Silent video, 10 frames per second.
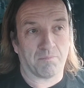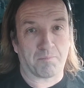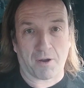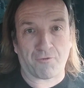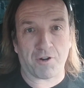
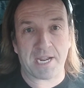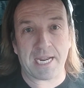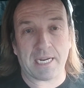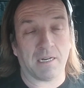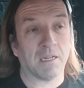buffer
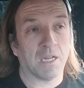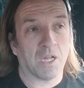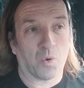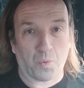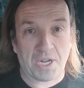heat.
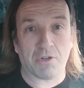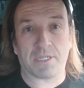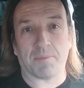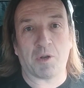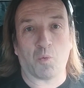We use
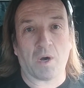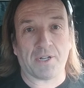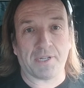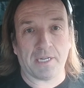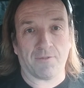them in
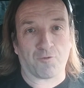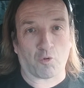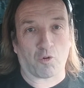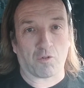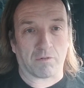welding
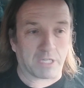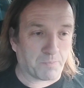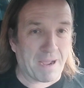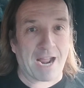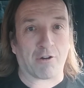for
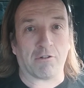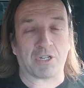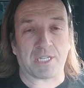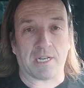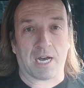spatter
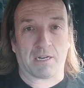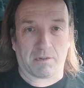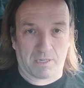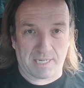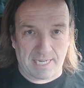to not
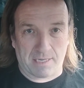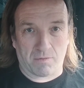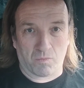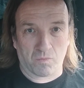hit